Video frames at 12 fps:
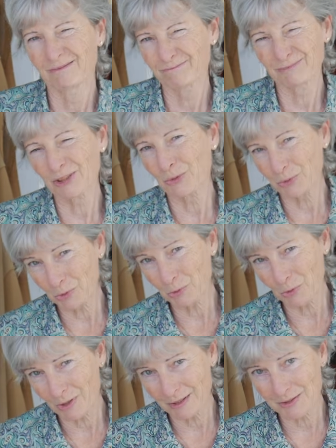don't go
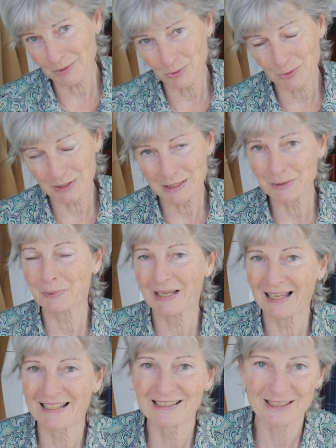quite according to
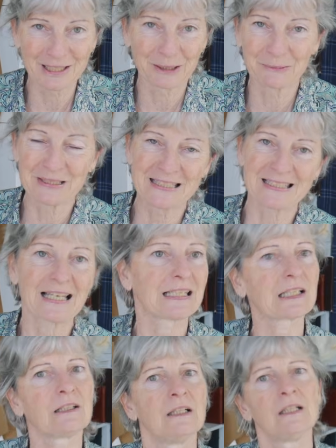plan, shall we say.
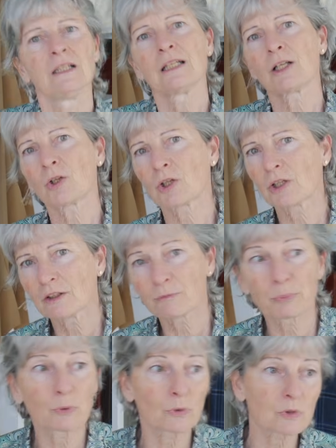Little
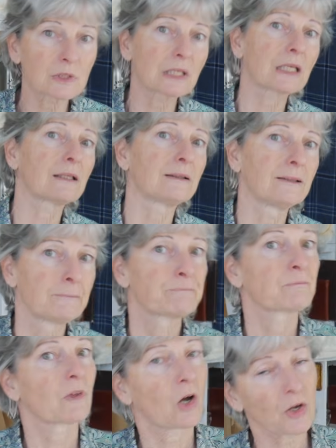curveballs, little
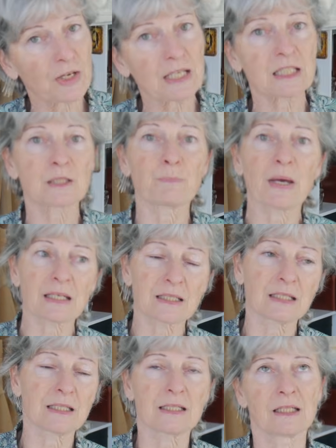
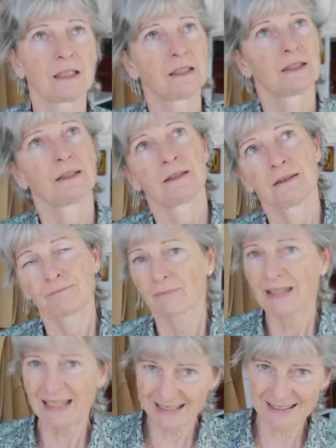unexpected
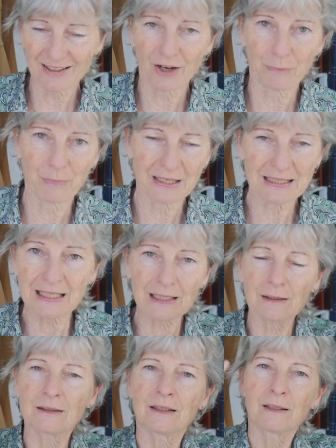excitements,
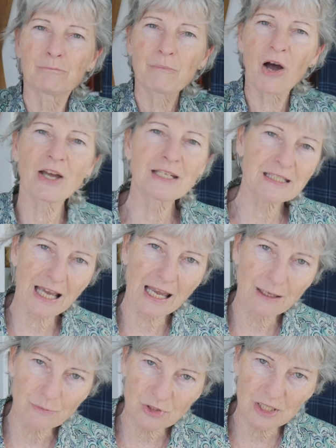little mind
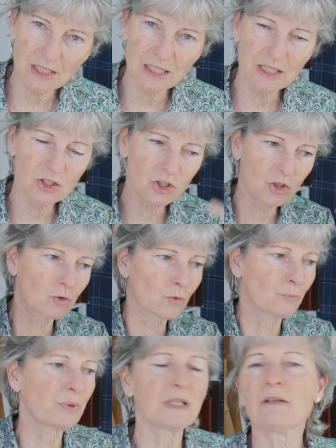games that need to
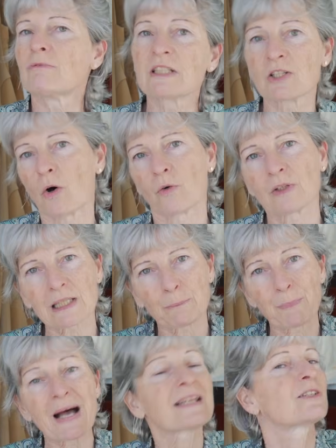be resolved, little
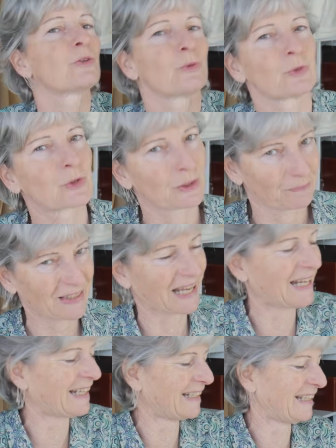puzzles.
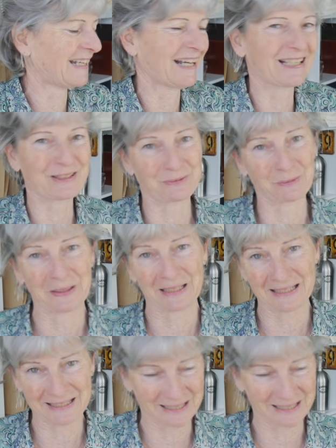That's what we like to